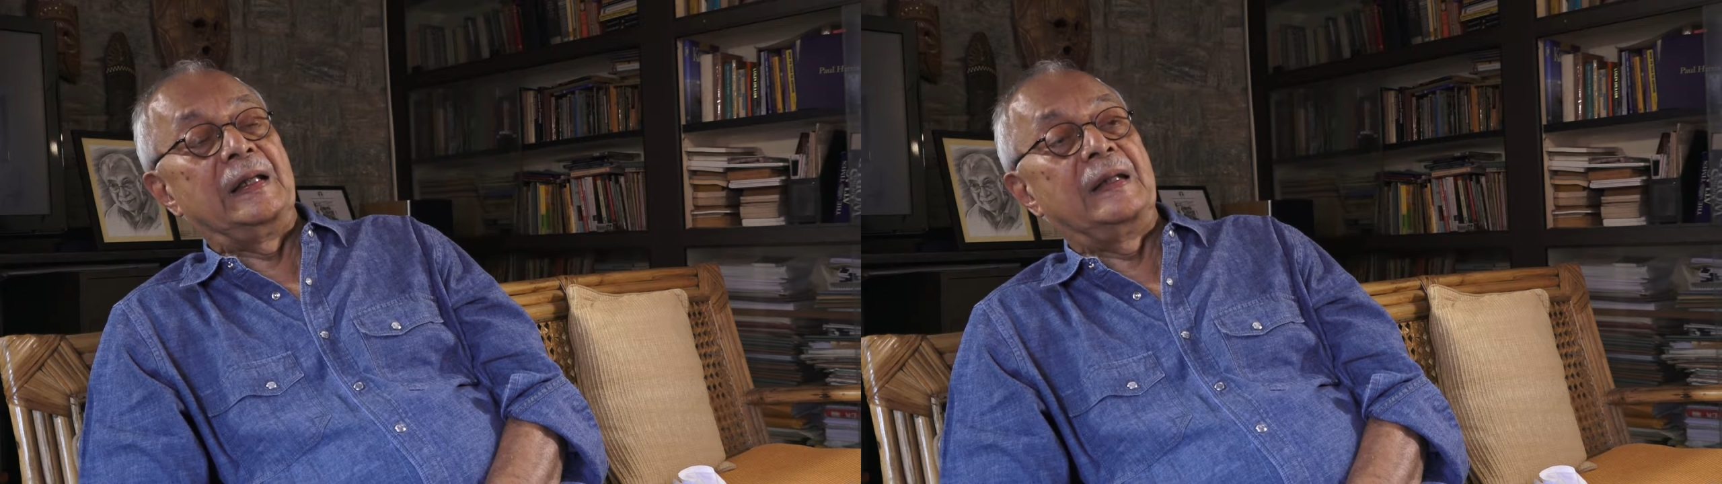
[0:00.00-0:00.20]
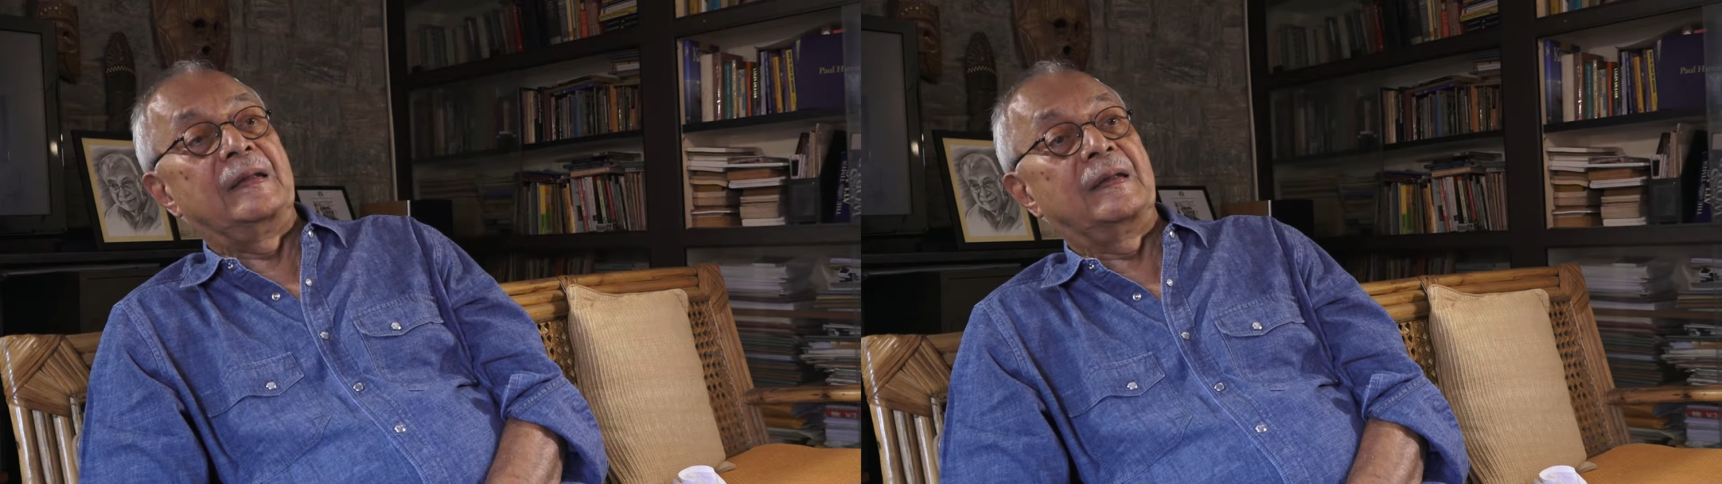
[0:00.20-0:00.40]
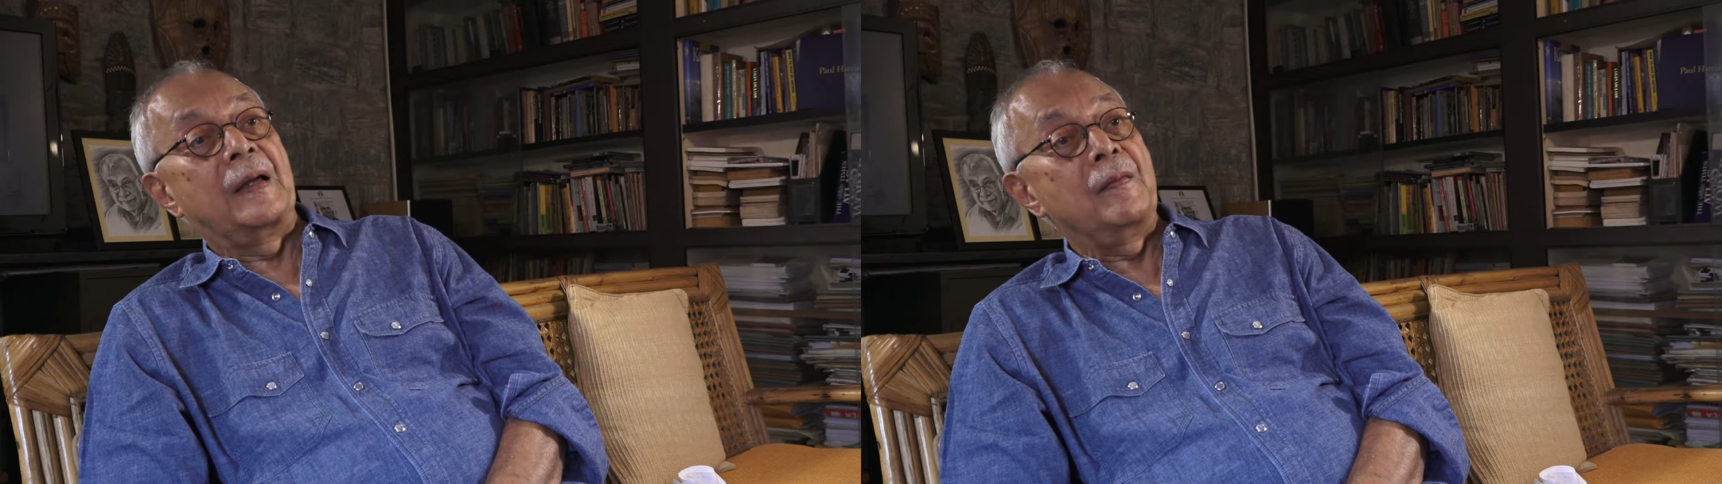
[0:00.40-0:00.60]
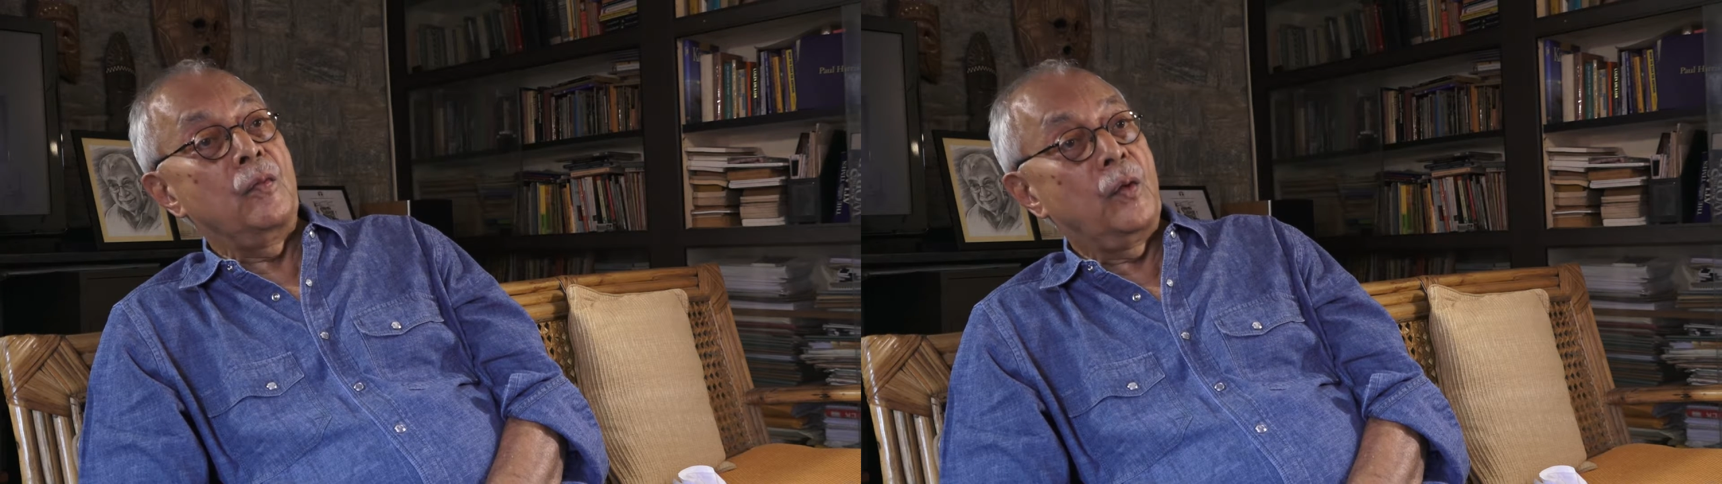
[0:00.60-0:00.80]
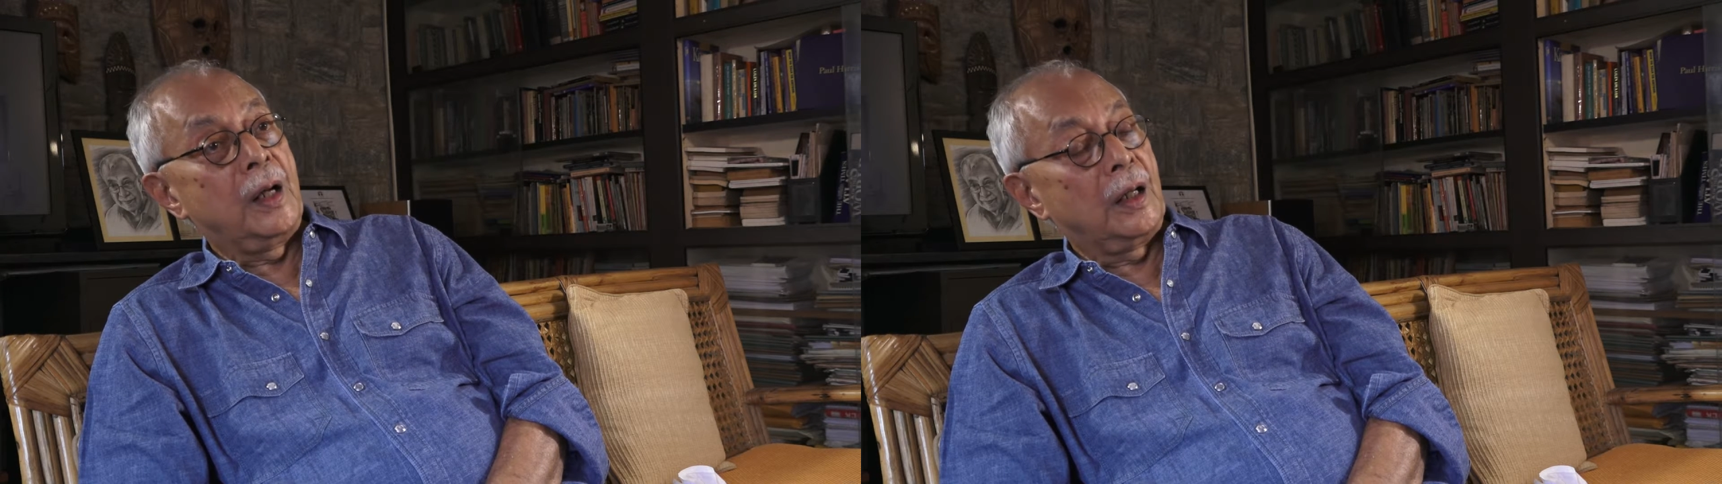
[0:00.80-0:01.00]

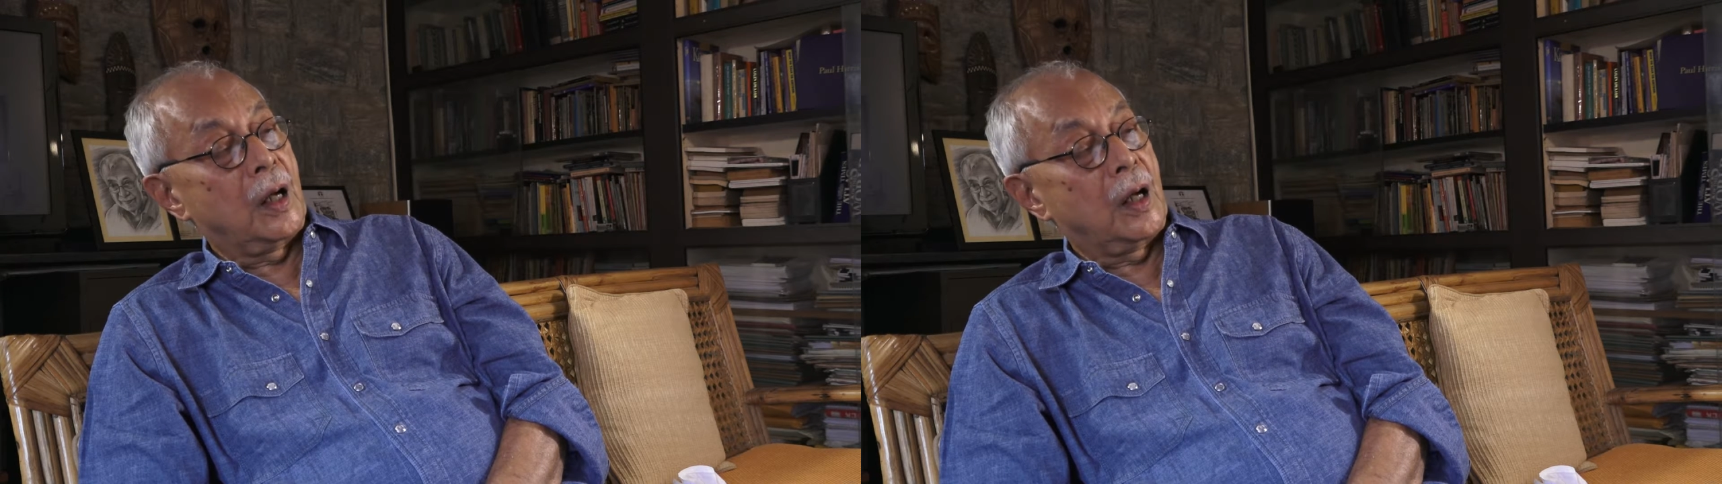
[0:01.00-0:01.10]
Somewhere